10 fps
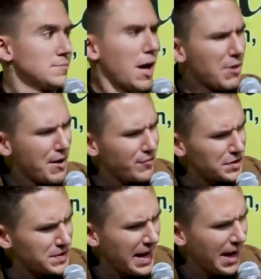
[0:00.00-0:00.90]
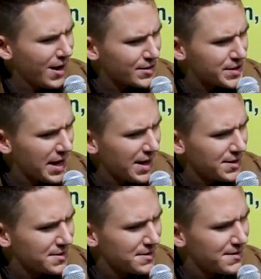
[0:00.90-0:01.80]
How heavy is the air, Dad?
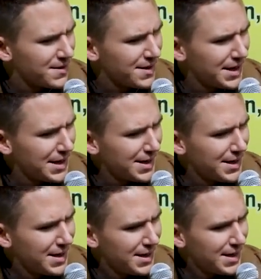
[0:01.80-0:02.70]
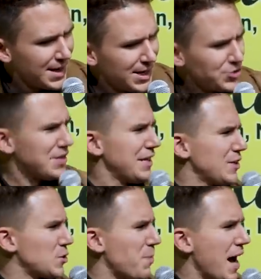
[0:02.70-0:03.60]
Do you need
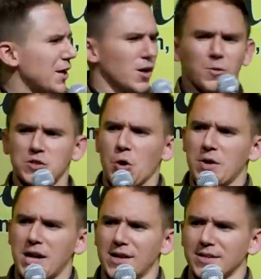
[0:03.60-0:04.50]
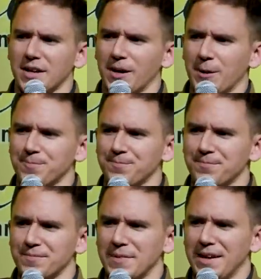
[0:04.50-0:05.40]
a spotter? What's going on in there?
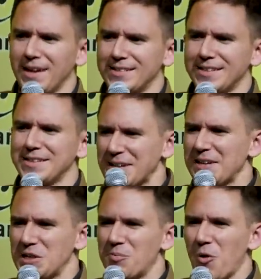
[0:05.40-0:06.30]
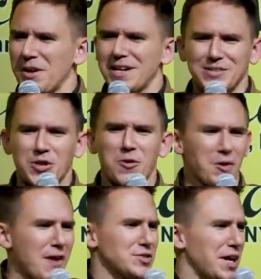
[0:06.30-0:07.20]
Did the lazy boy get its own
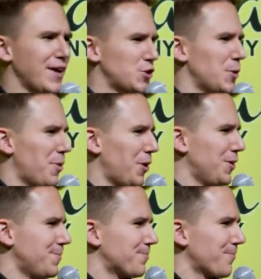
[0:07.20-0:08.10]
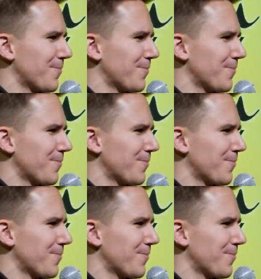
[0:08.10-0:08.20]
gravitational pull?